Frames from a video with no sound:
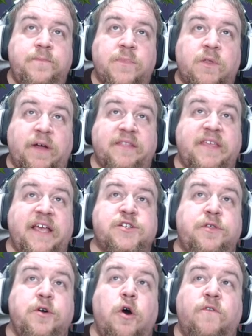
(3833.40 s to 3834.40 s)
Right? These
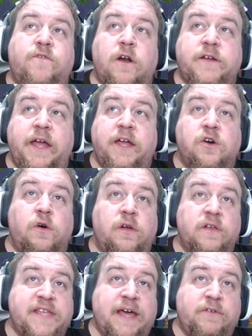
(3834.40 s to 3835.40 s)
are the overarching
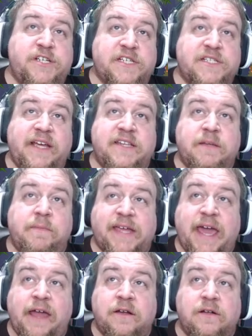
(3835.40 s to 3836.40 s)
goals that would just lead to
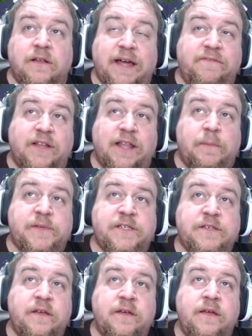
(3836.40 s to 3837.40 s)
mechanical
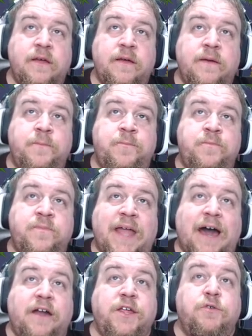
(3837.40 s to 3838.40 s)
level-ups.
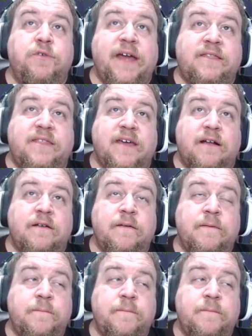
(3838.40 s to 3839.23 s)
How do you get there?